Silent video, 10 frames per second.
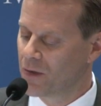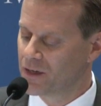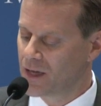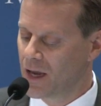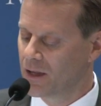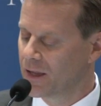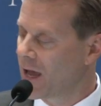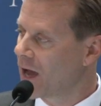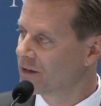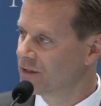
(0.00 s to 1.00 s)
maintaining the
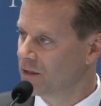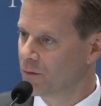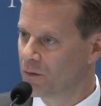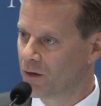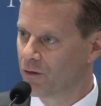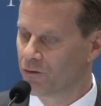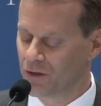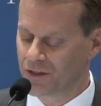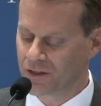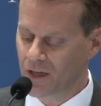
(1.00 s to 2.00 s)
axiom of a
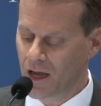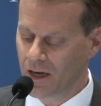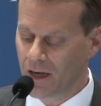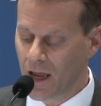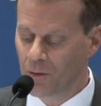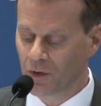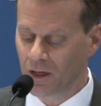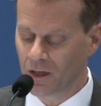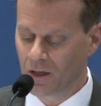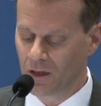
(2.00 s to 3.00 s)
free society, namely